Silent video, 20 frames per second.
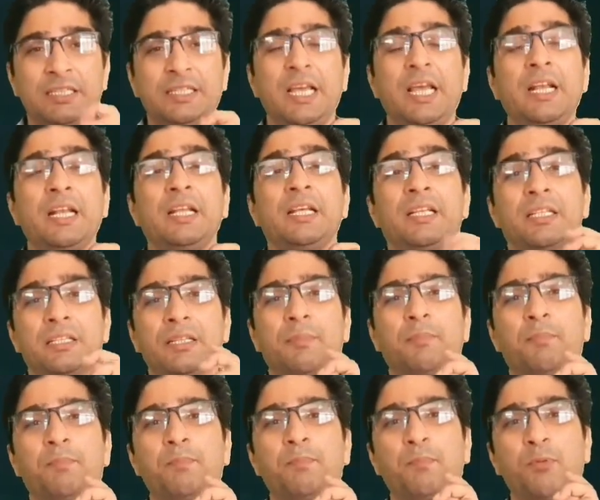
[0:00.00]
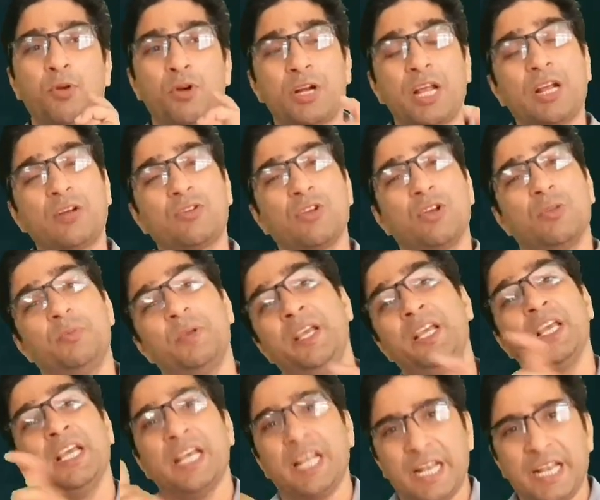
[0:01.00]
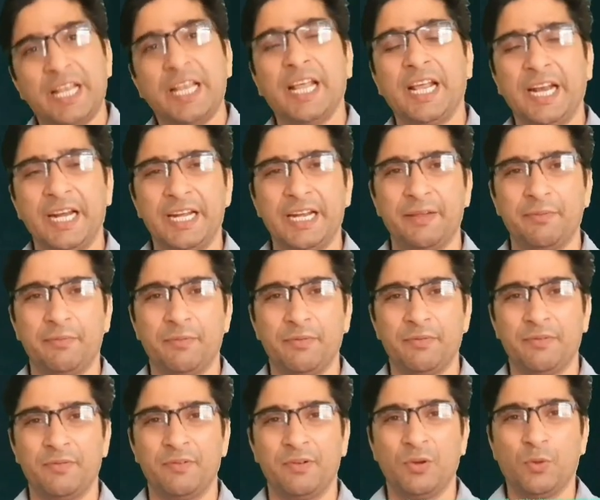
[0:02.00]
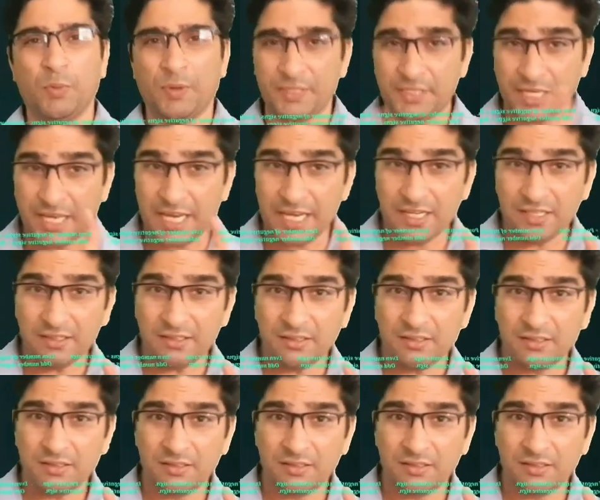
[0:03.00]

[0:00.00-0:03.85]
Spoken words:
then the product will be negative. Once again,